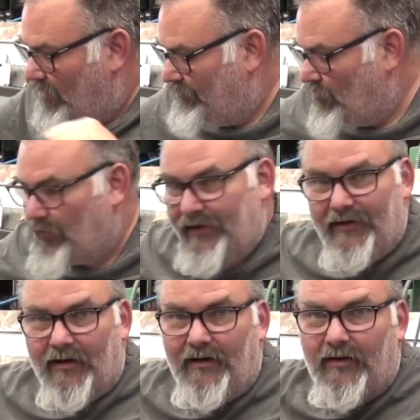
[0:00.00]
I've already
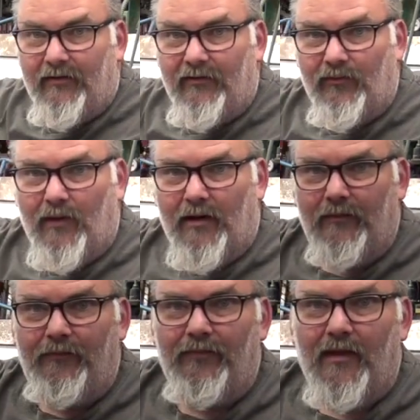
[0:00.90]
done here as
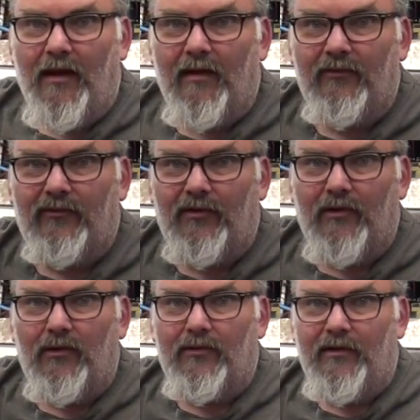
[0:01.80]
well is
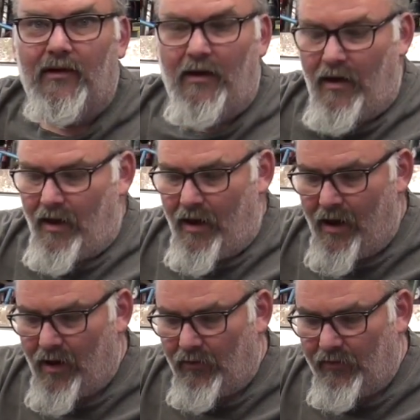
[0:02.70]
drilled
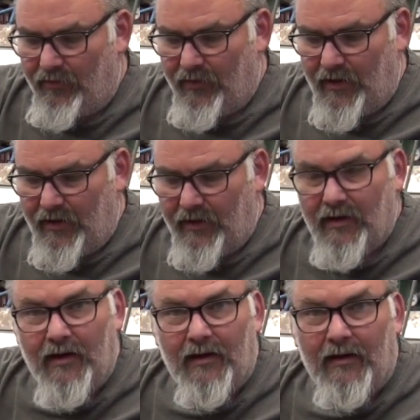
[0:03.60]
out the
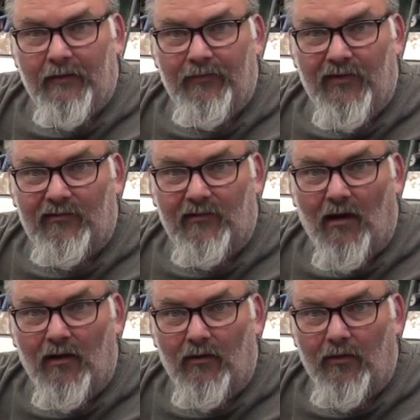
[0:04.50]

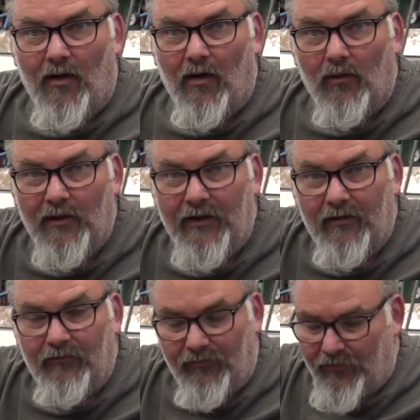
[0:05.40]
slot or the hole
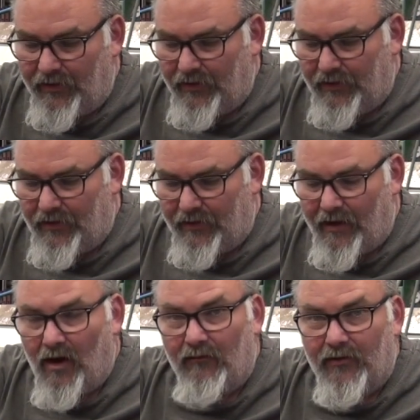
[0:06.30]
here for the
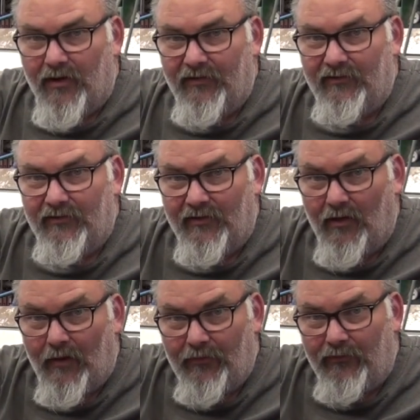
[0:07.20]
galvanizing to
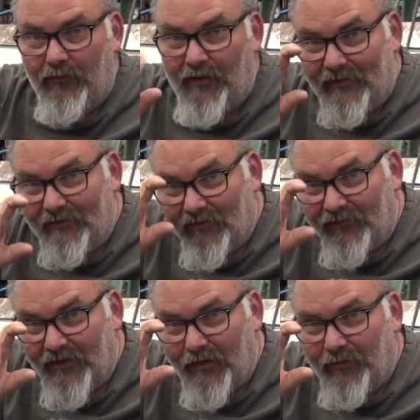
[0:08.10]
go up through that little
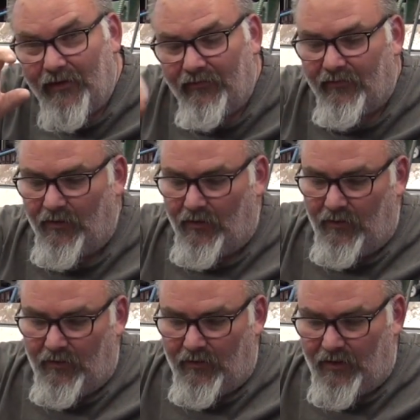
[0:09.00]
centerpiece
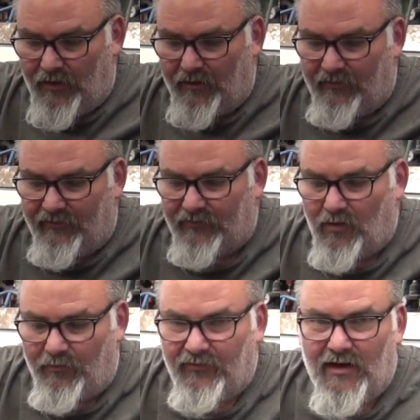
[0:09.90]
into this
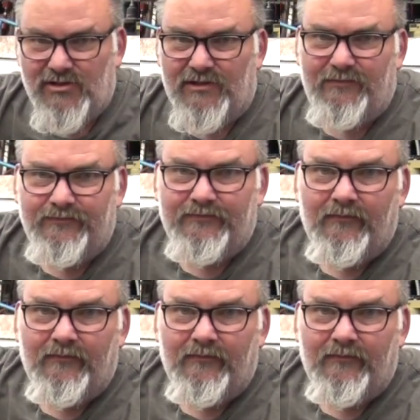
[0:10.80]
top section,